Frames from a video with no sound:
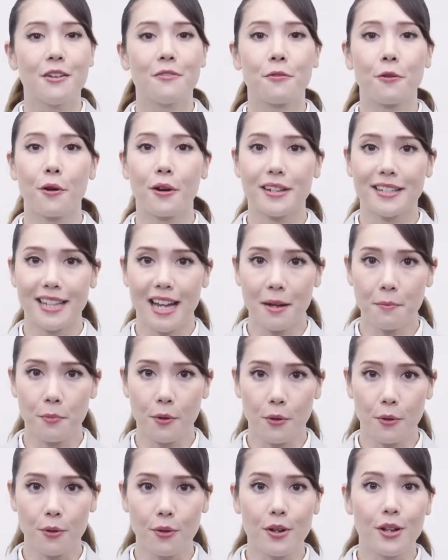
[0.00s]
For
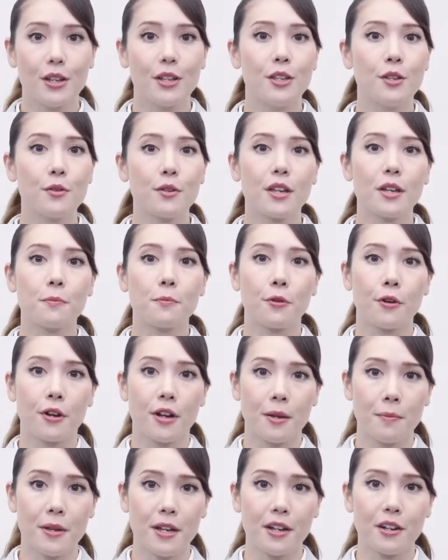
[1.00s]
example, you can
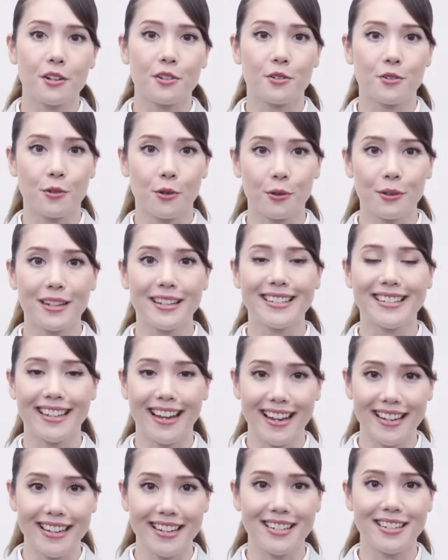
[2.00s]
prohibit controlling
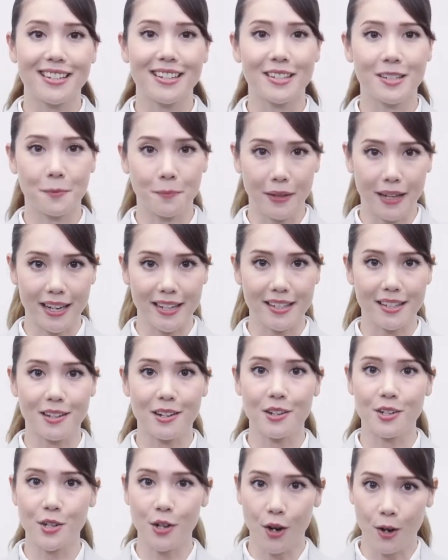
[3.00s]
signage displays in
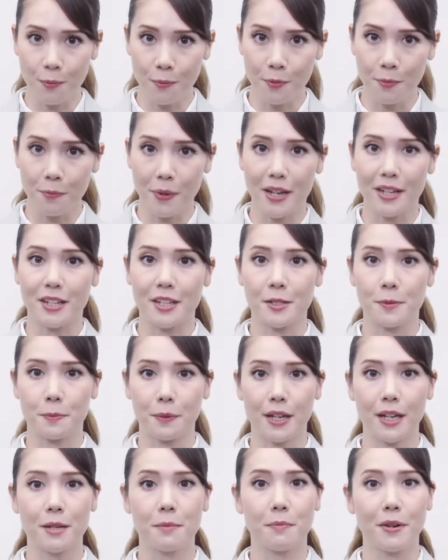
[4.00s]
a shop by
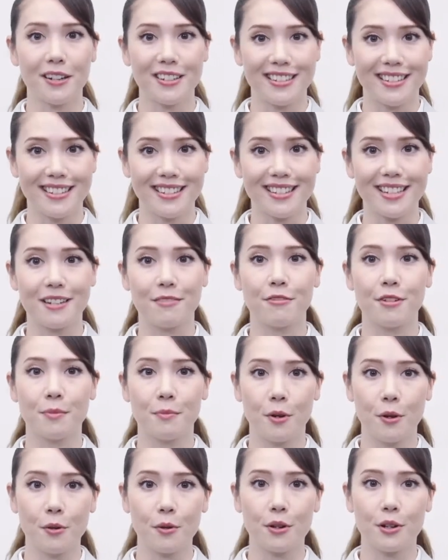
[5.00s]
displaying buttons and
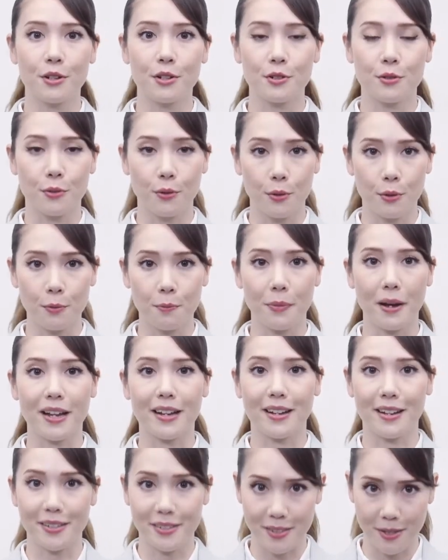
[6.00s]
remote control by
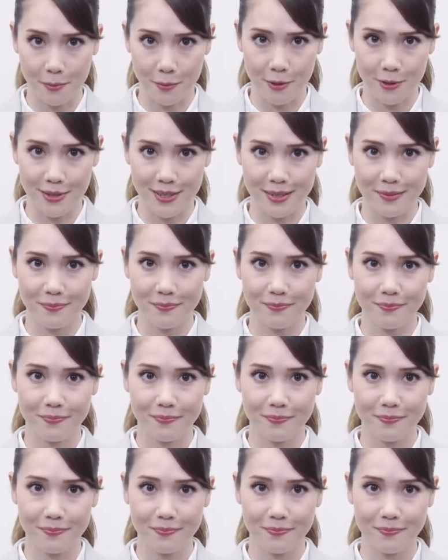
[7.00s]
customers.